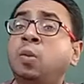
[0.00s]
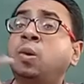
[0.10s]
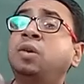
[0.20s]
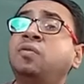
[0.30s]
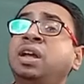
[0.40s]

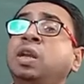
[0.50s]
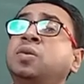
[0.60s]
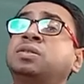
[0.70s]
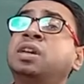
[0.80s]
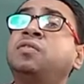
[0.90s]
what value
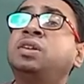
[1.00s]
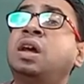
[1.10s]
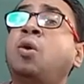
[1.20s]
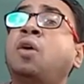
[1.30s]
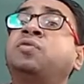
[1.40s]
is given
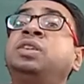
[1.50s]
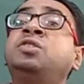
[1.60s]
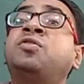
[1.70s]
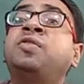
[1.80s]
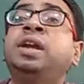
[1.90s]
of the
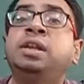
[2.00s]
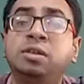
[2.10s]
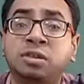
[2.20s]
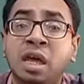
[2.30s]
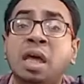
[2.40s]

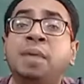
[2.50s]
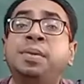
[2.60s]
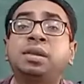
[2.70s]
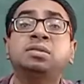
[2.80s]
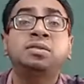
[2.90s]
radius.
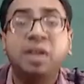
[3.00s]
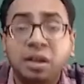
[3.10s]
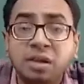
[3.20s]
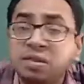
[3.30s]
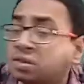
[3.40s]
Because
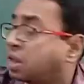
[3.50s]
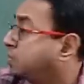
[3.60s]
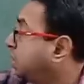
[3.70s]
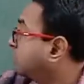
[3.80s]
radius is something